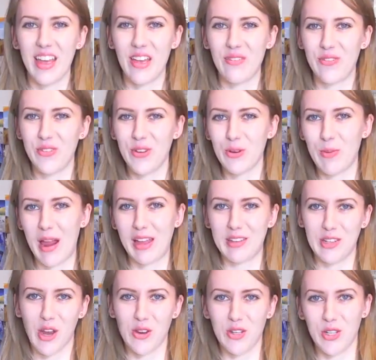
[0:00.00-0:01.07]
if you're planning
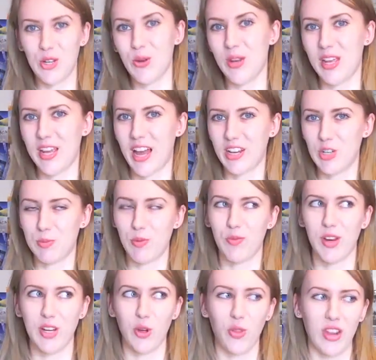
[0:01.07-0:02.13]
to go to uni and you've been
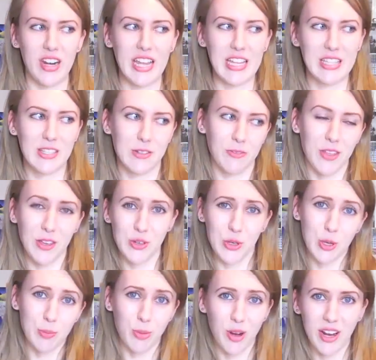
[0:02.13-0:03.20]
reading all the lists of things you
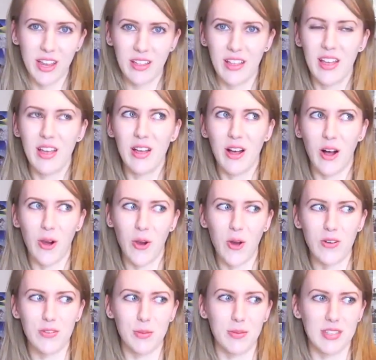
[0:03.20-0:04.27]
should bring, a
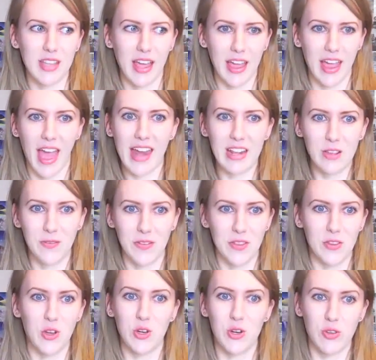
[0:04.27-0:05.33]
lot of them say anything
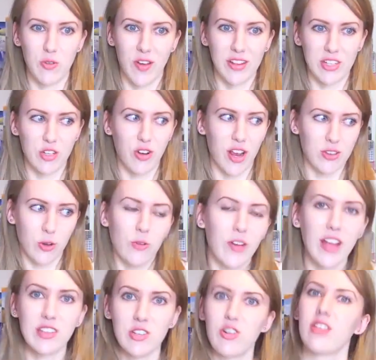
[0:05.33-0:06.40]
you can use a fancy dress, or
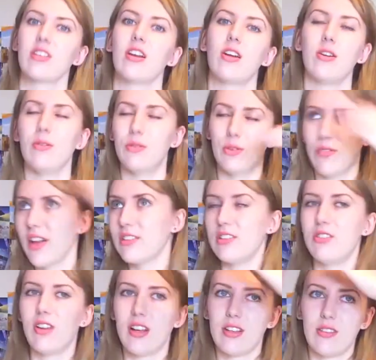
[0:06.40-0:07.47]
fancy dress clothes, or
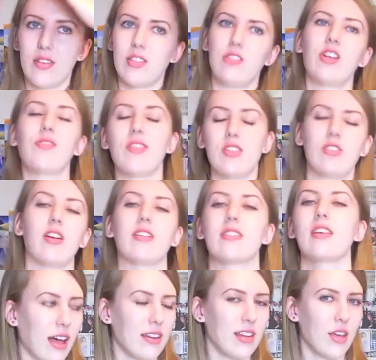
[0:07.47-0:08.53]
fancy dress, fancy dress, fancy dress.
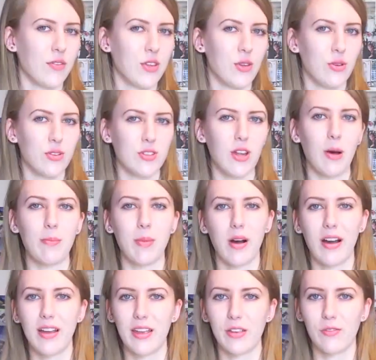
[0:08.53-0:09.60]
And if you start
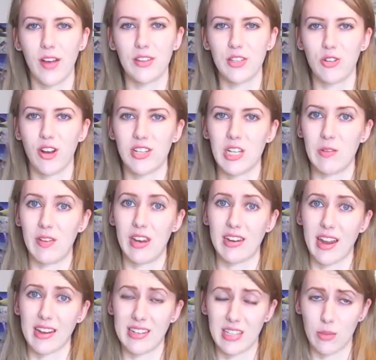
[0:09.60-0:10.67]
buying fancy dress stuff in
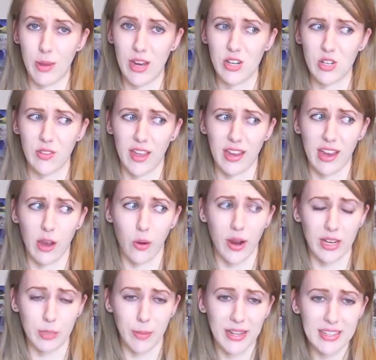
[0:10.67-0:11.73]
anticipation, that can get
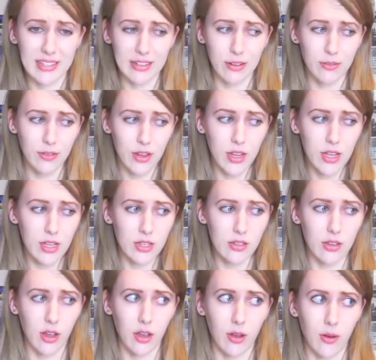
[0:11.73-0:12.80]
quite expensive.
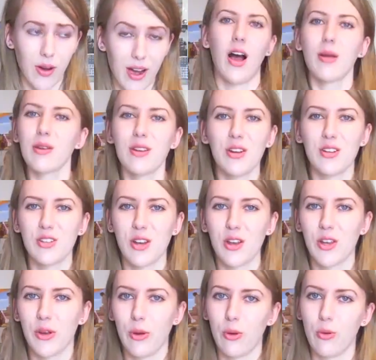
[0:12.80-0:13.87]
So I'm going to show
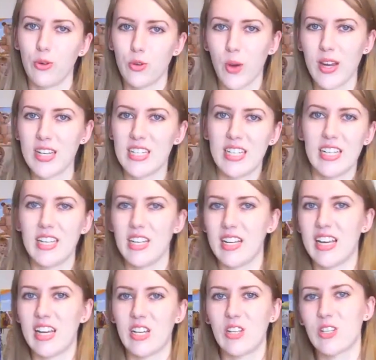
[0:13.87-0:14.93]
you
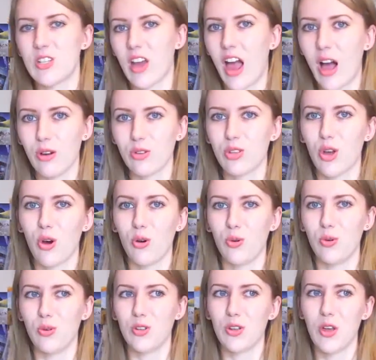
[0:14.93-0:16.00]
20-ish
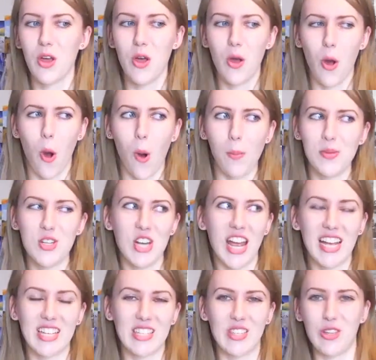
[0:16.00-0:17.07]
household
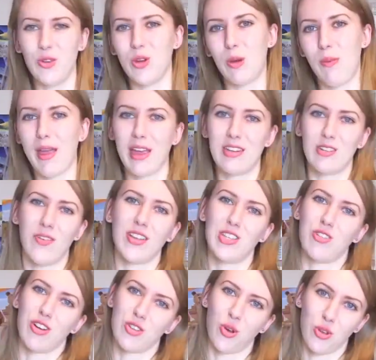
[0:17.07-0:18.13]
objects that you can make into
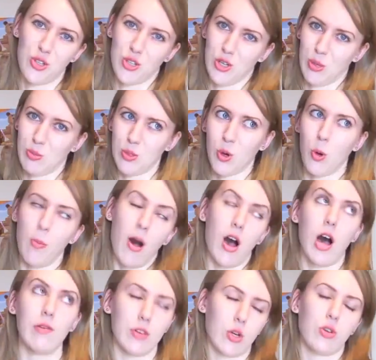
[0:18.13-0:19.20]
fancy dress costumes, or
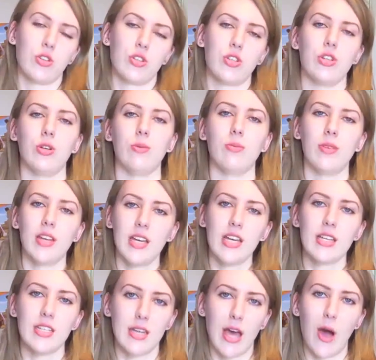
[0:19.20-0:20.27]
part of a costume,
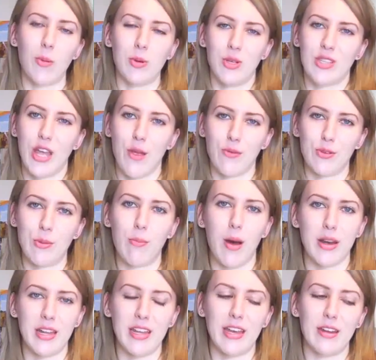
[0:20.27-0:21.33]
to help you save some
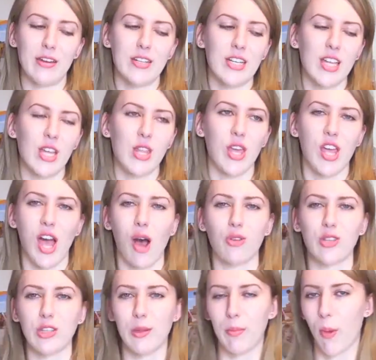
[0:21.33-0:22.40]
money and think
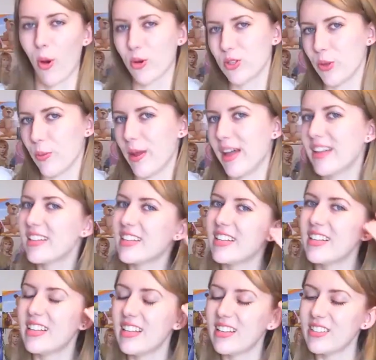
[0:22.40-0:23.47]
outside the box a bit.
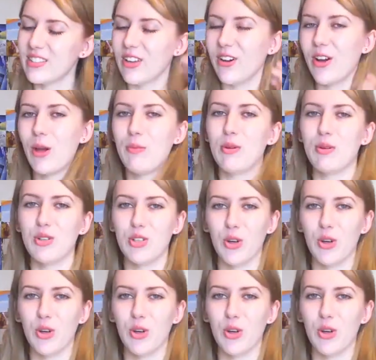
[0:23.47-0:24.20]
So I hope you